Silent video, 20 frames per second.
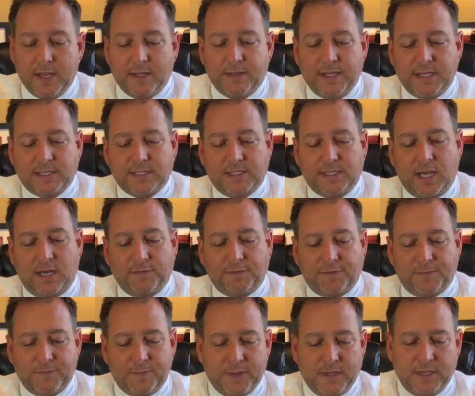This
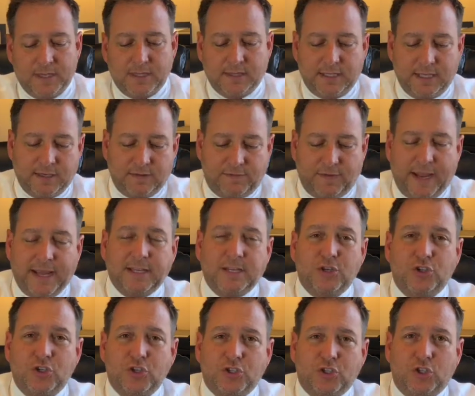stuff, the
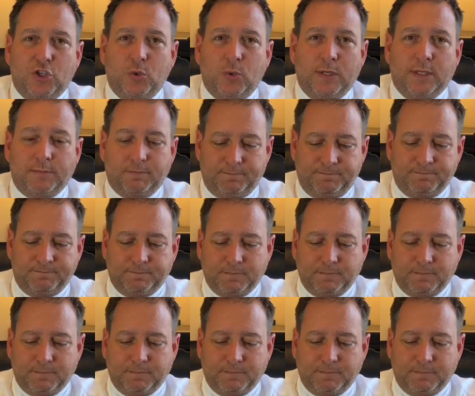advantages to it